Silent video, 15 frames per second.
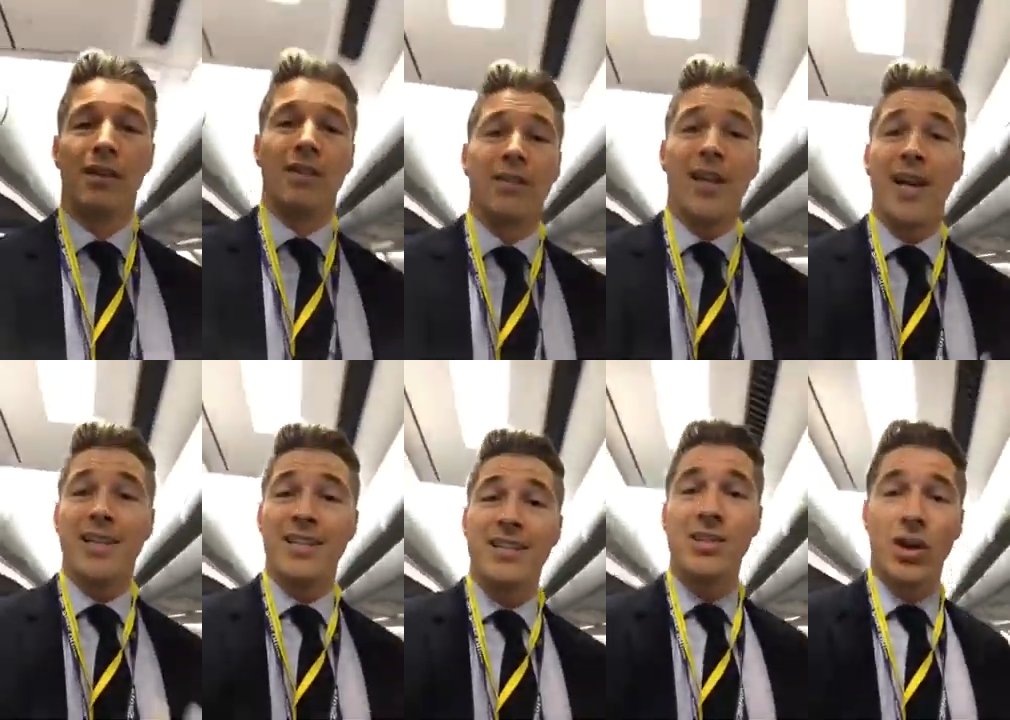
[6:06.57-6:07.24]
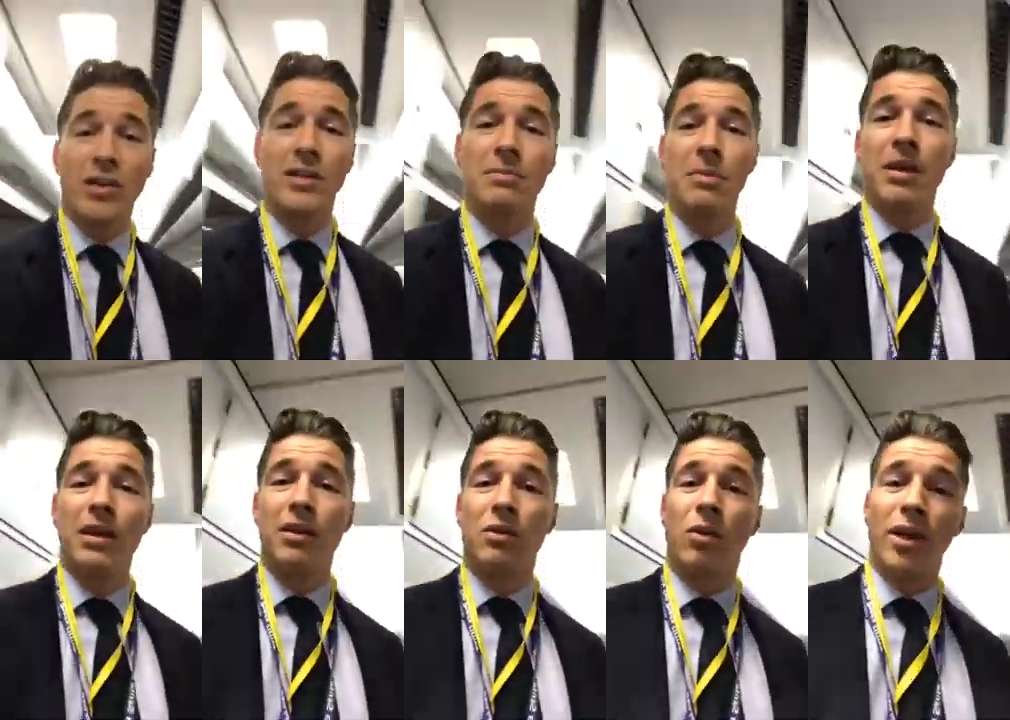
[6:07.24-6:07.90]
That is going to
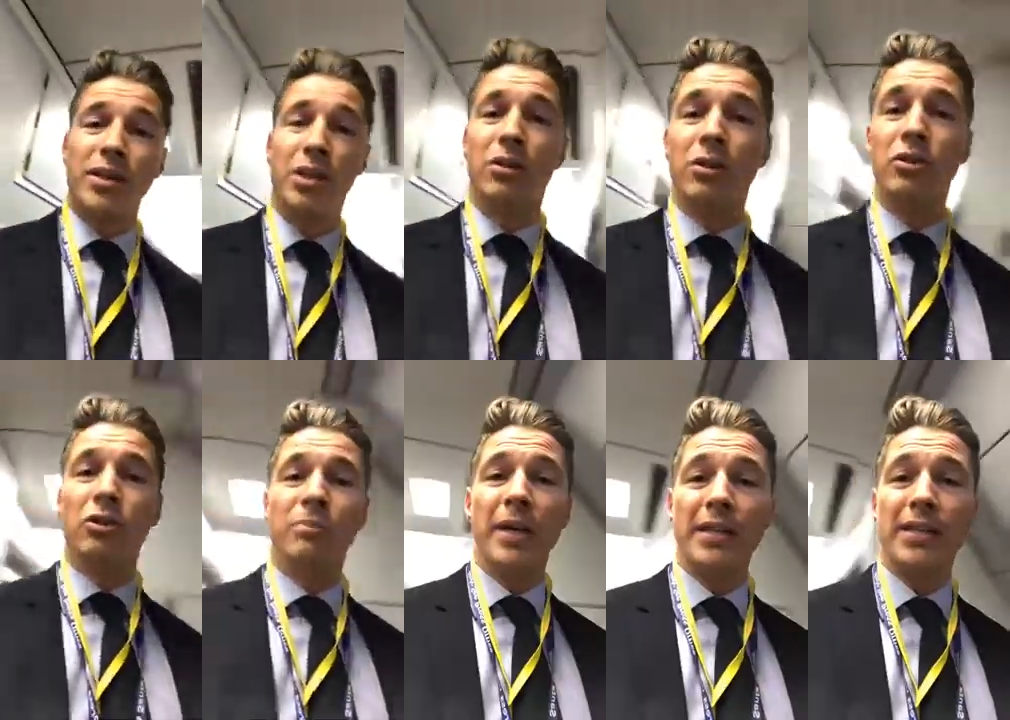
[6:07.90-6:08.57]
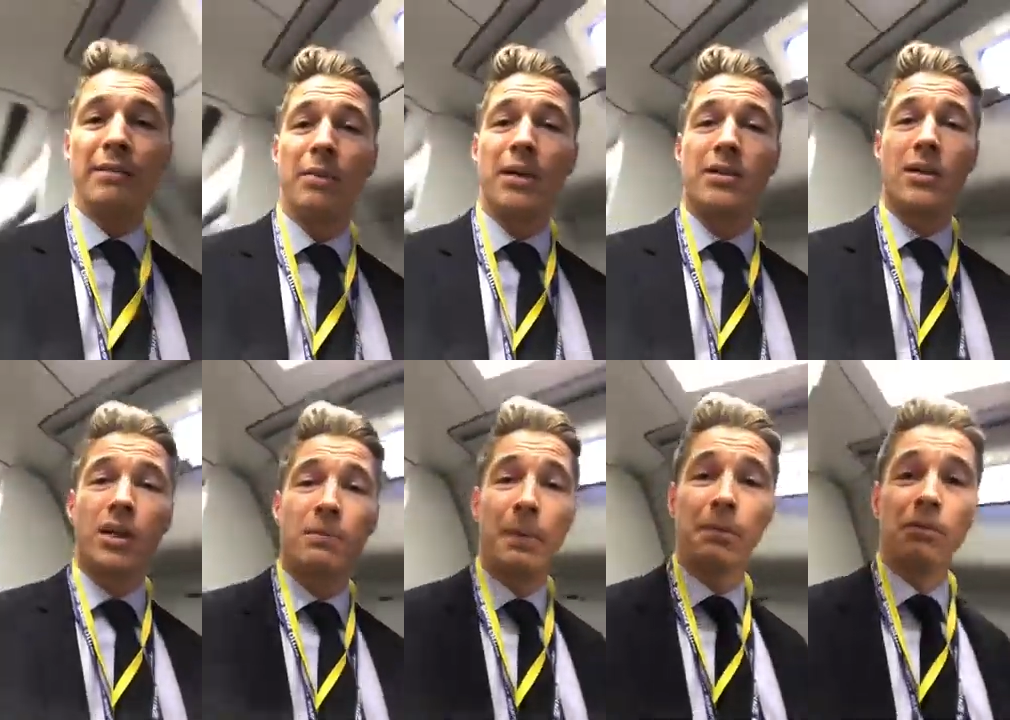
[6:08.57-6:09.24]
be quite a crucial meeting, because a
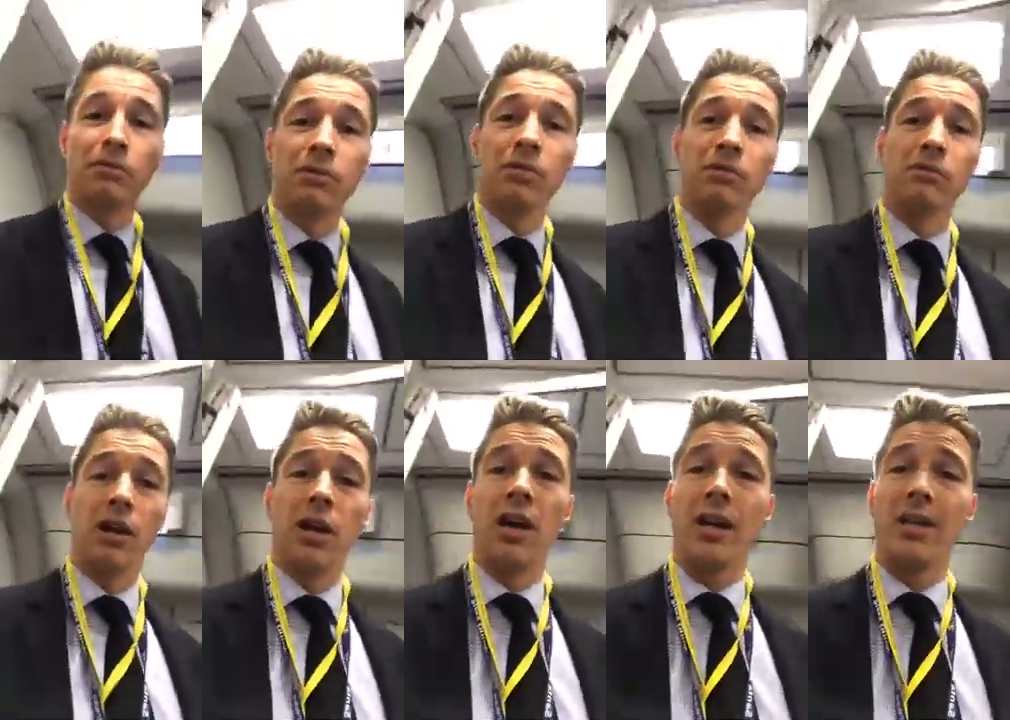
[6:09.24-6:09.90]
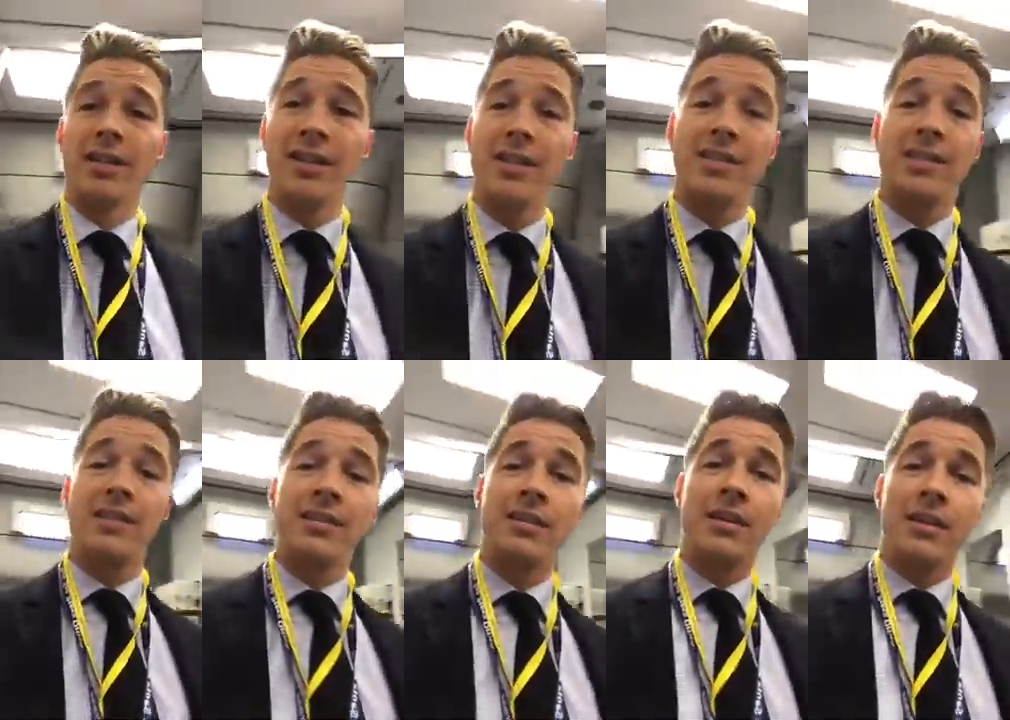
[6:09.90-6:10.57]
lot of people regard
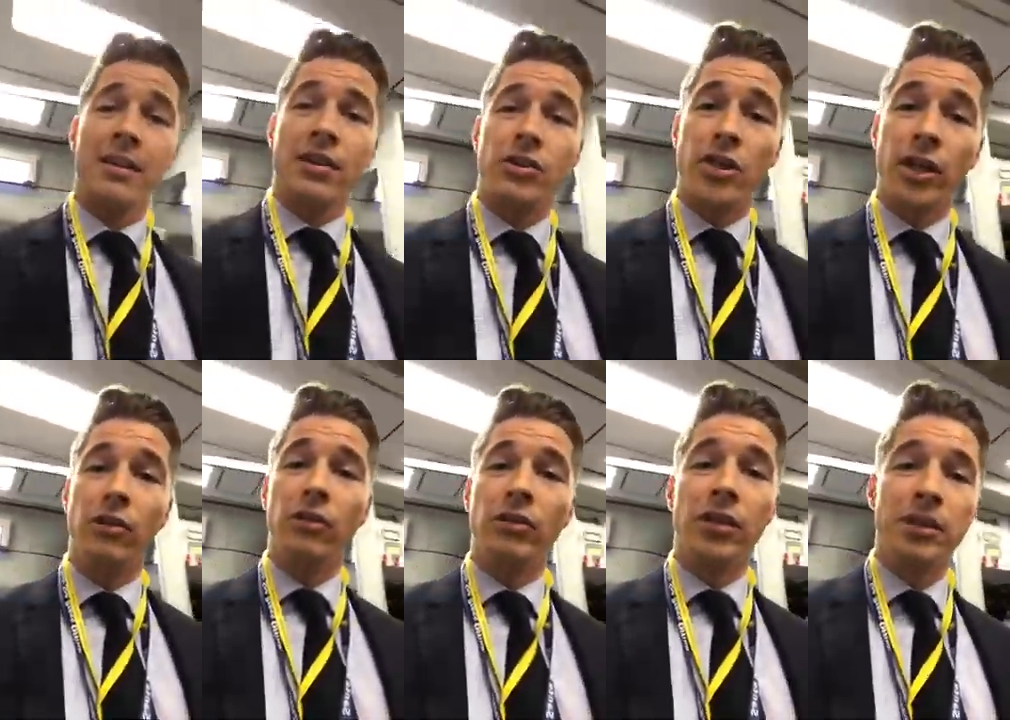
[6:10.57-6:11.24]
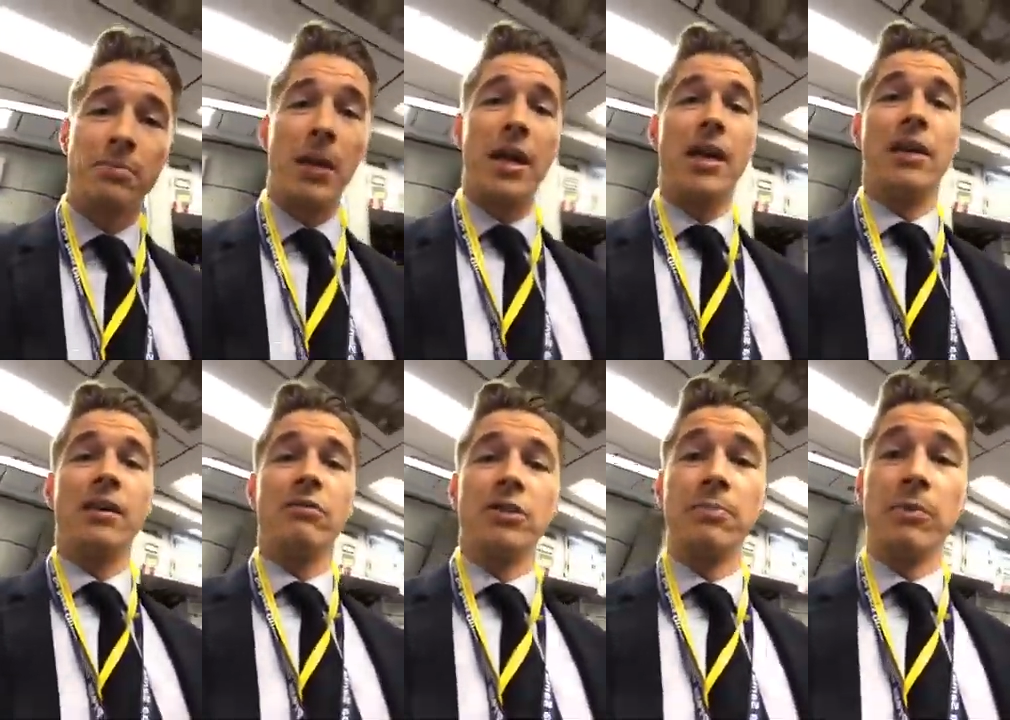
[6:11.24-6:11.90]
this general as being
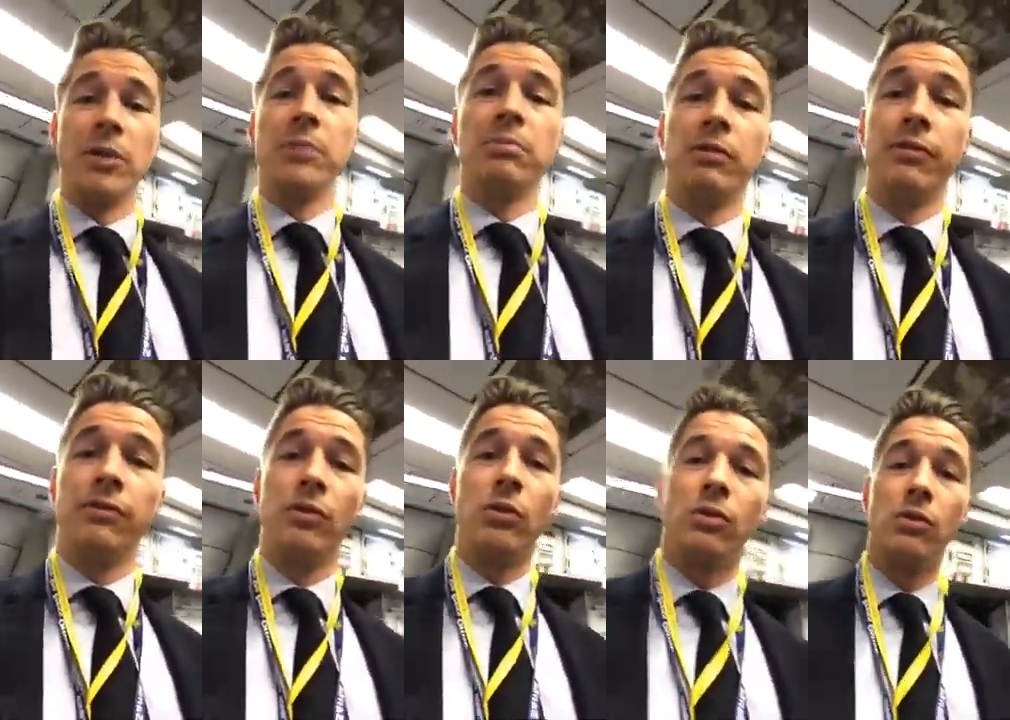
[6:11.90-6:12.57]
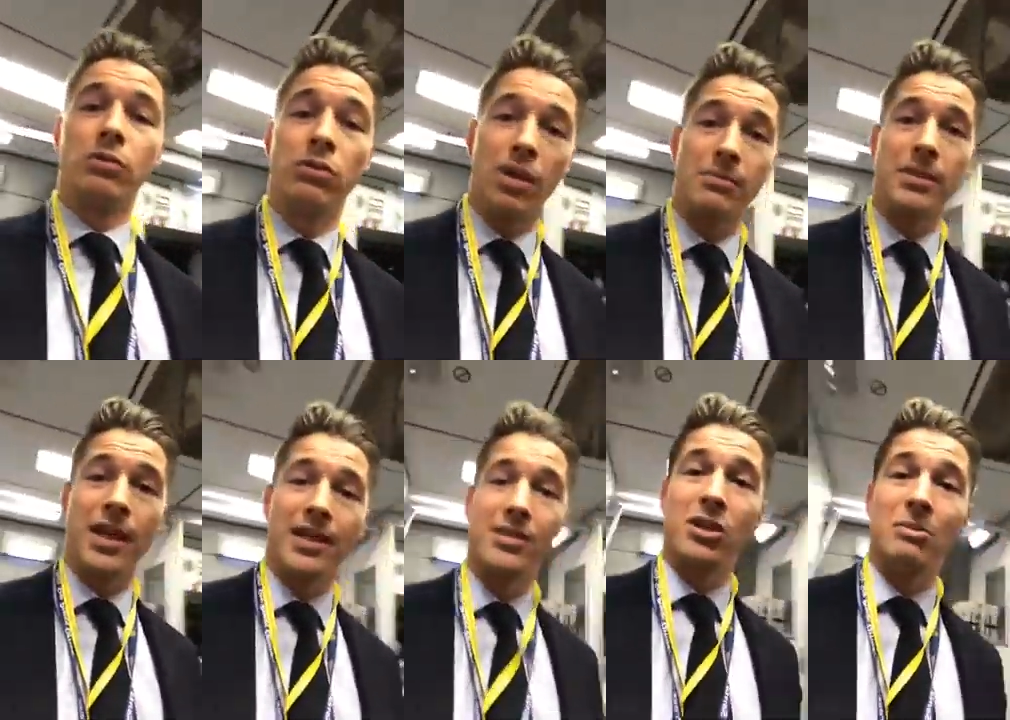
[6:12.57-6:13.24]
responsible for crimes
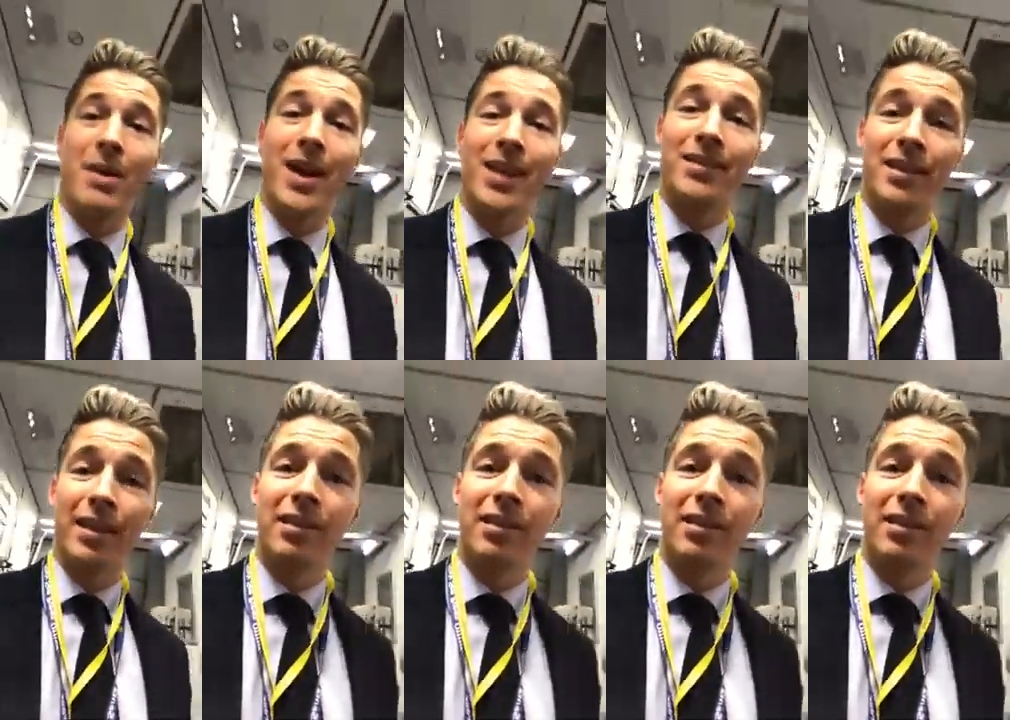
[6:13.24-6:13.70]
against humanity.